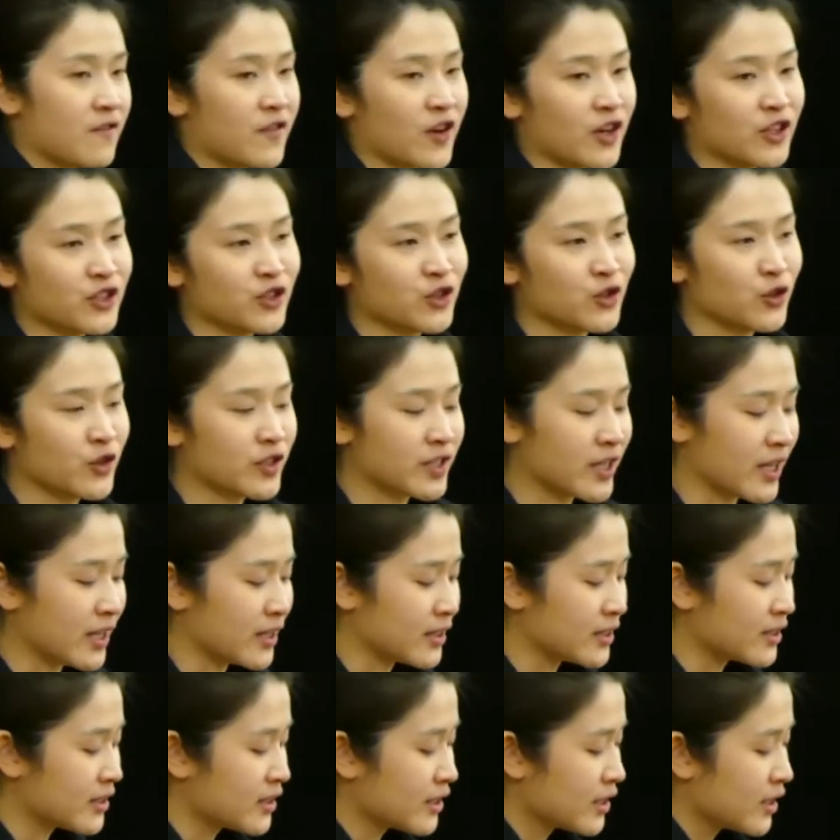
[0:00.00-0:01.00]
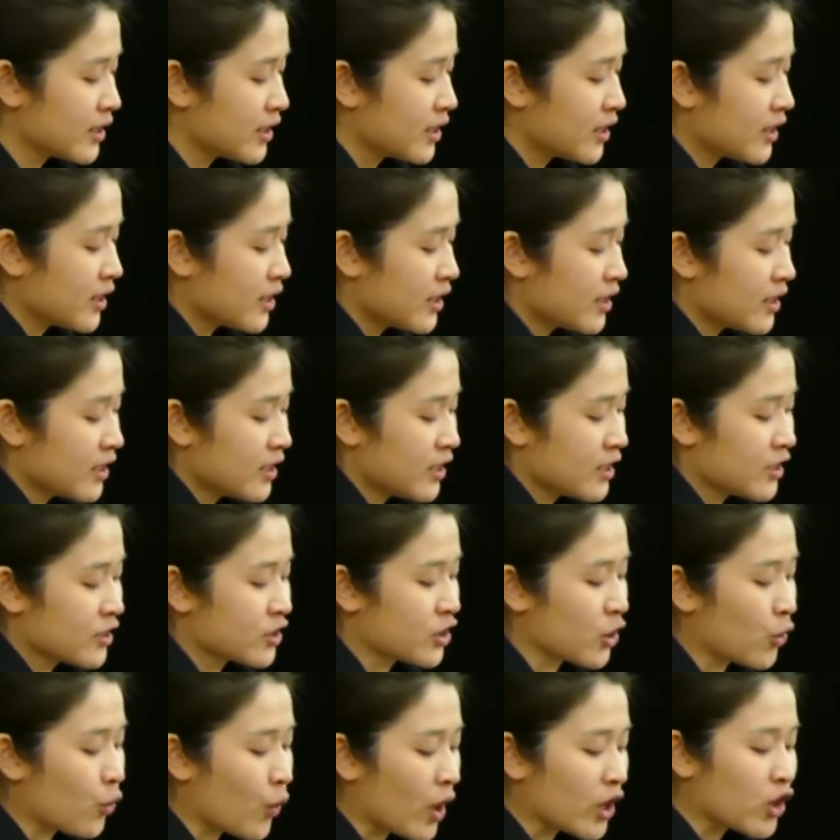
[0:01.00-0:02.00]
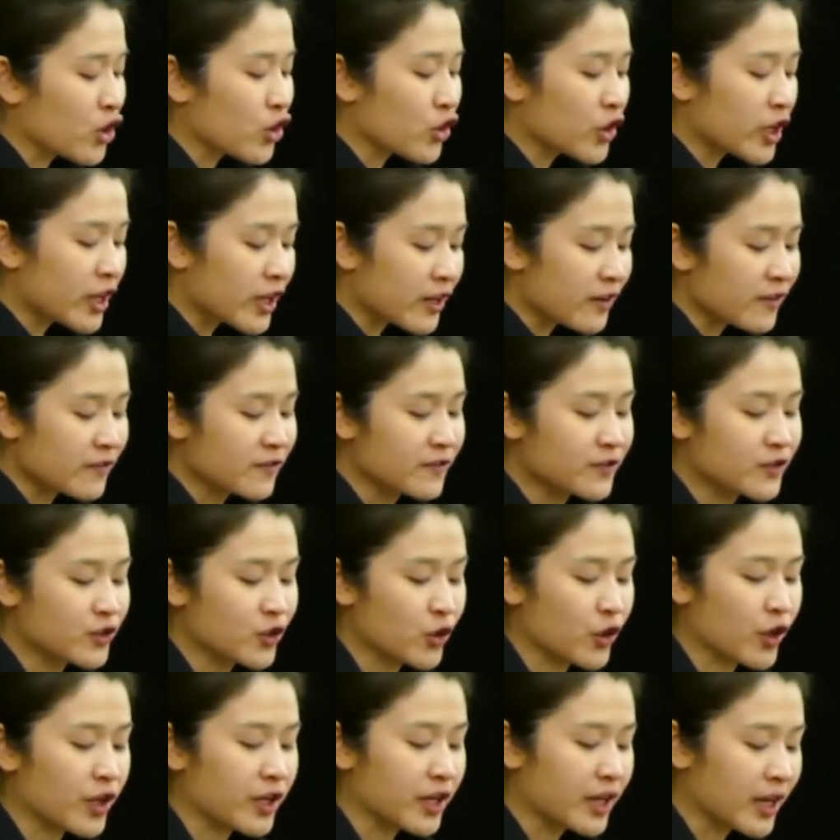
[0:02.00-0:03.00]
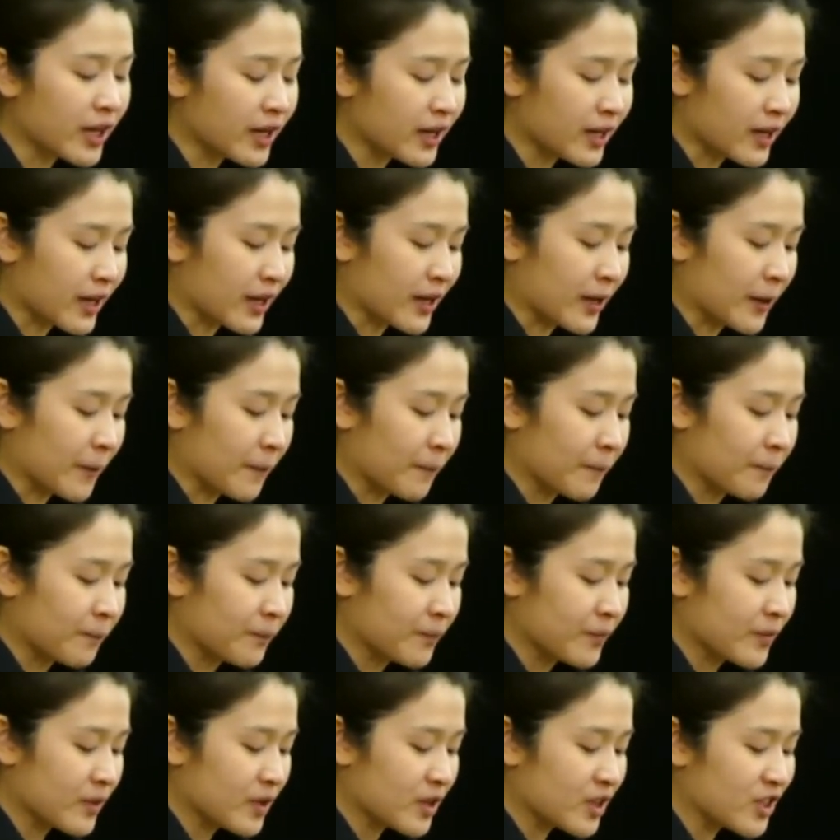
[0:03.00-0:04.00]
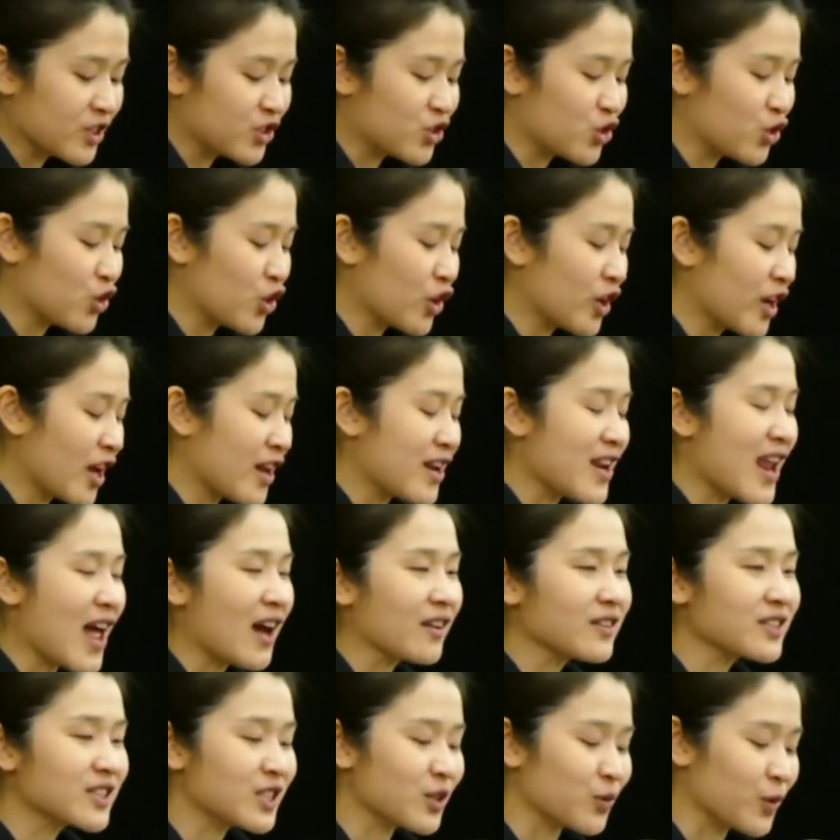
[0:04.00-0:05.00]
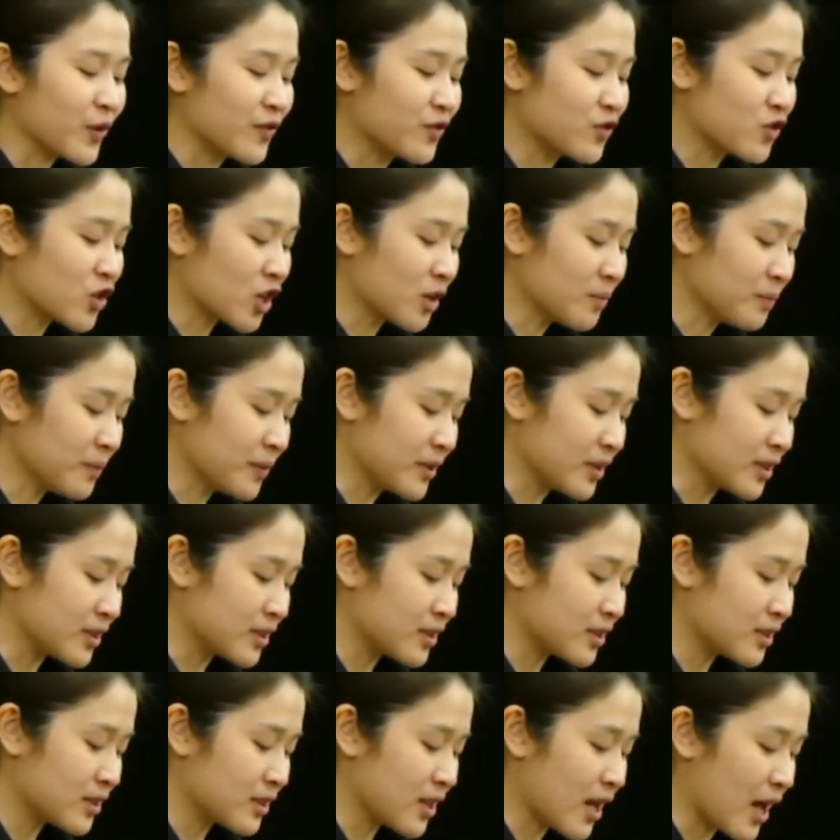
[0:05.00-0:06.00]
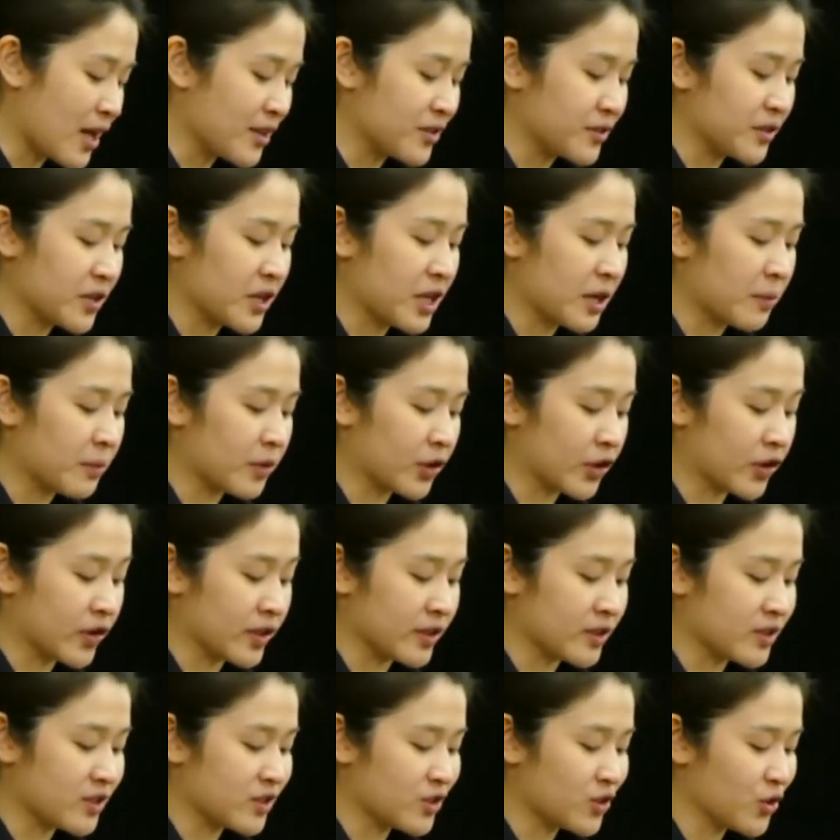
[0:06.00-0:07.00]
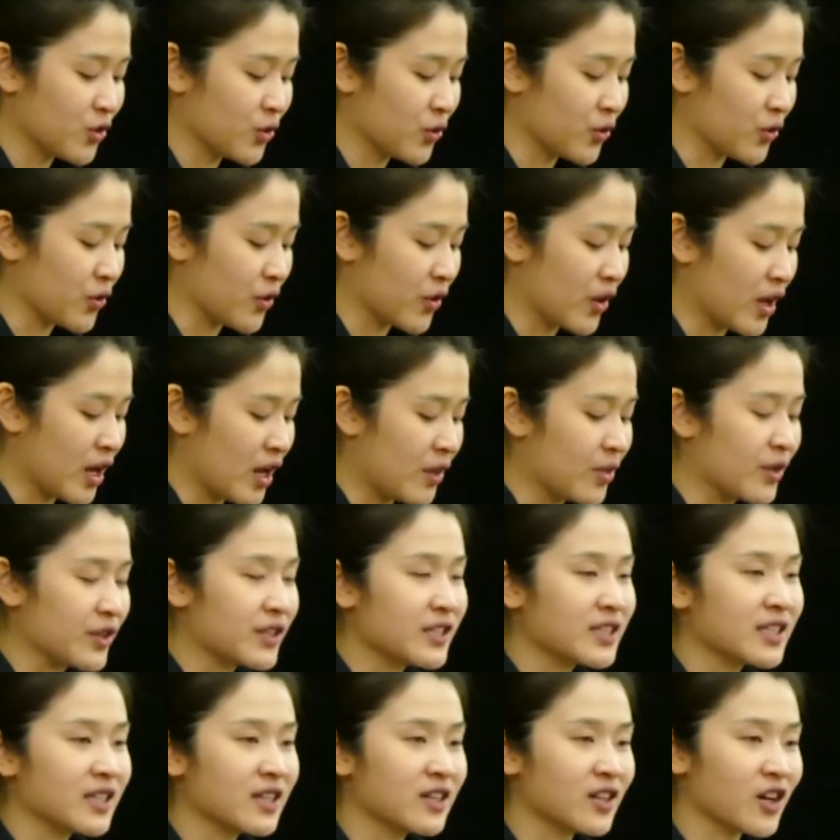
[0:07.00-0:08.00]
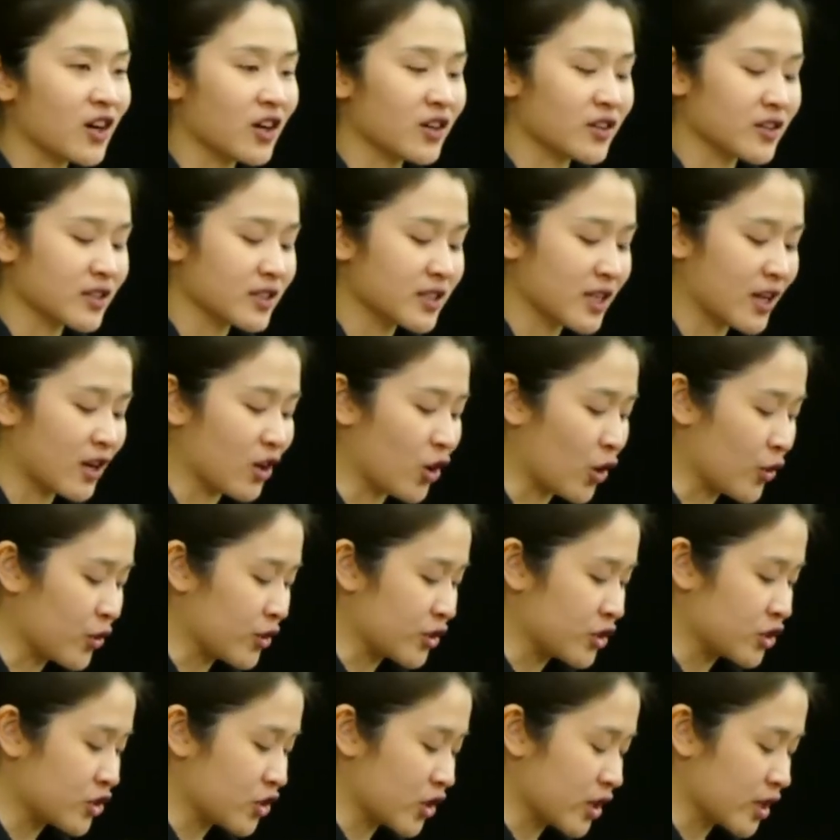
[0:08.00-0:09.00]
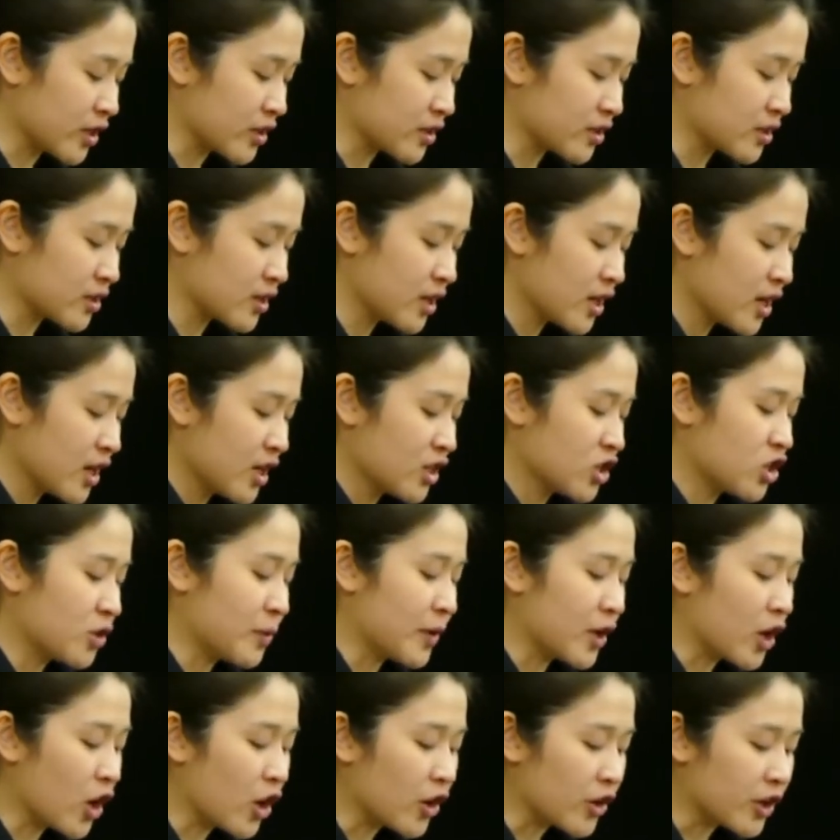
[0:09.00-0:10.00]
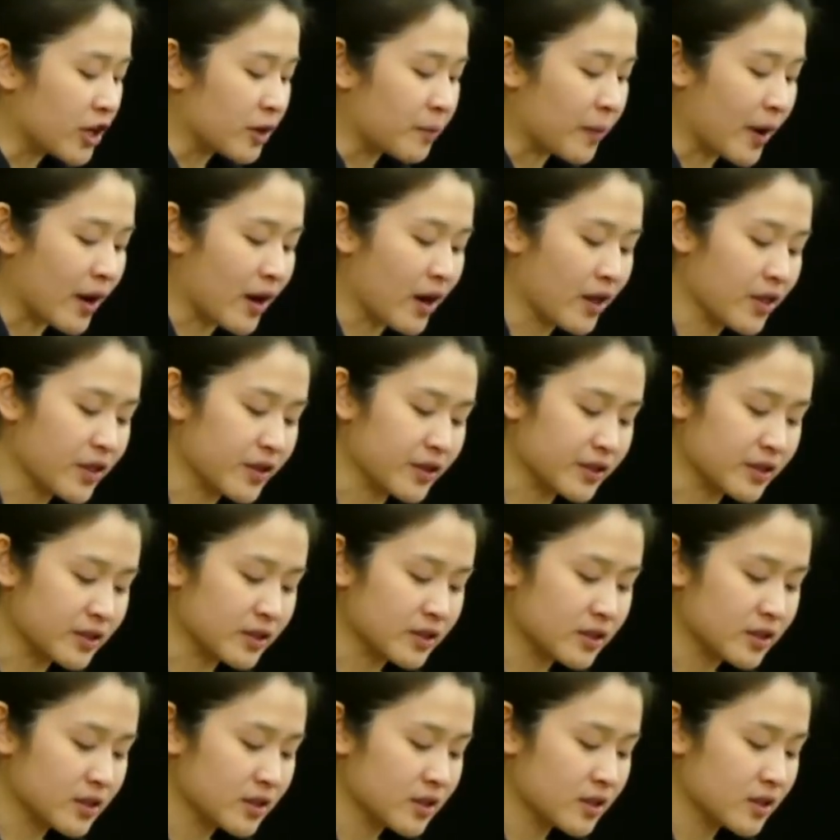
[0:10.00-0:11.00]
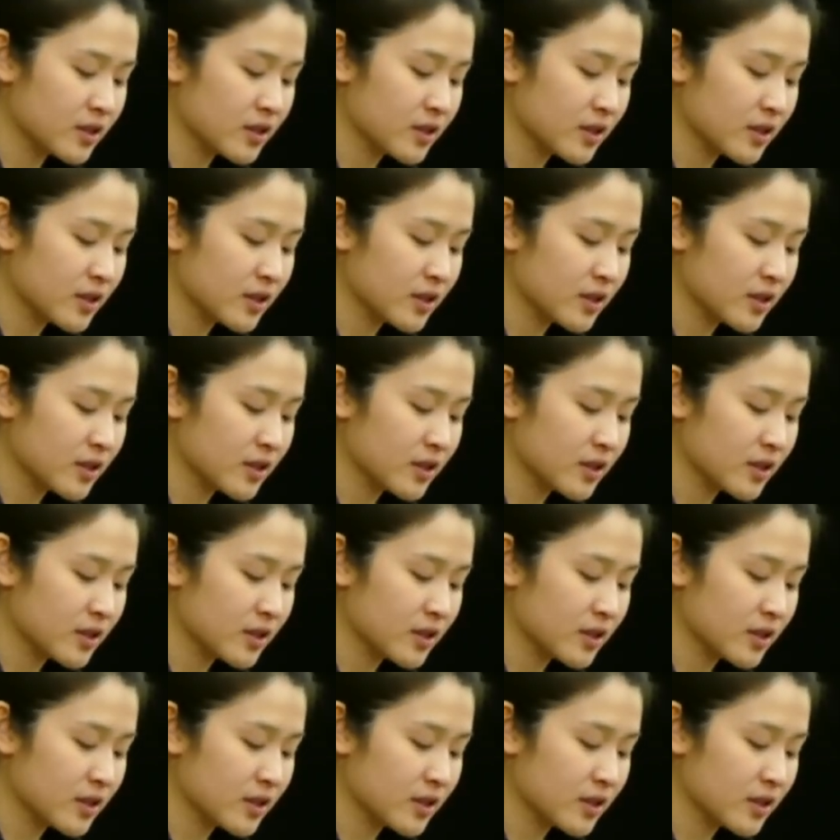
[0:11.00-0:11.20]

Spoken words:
Verse 2 says, "So when you give to the needy, do not announce it with trumpets as the hypocrites do in the synagogues and on the streets, to be honored by others.